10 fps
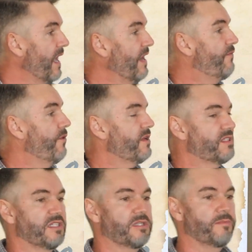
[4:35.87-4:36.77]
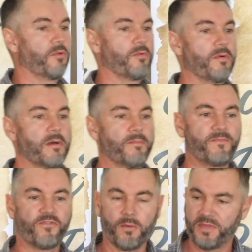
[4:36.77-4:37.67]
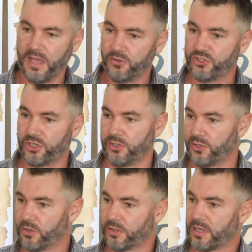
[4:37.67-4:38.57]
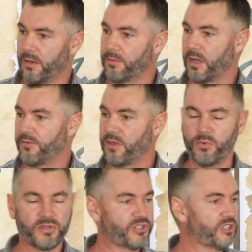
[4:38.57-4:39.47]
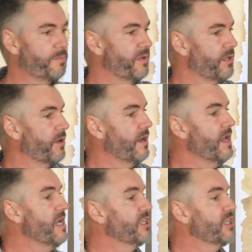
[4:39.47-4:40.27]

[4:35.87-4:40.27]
and very accessible from the ocean. You could come, go there with a ship, and you could.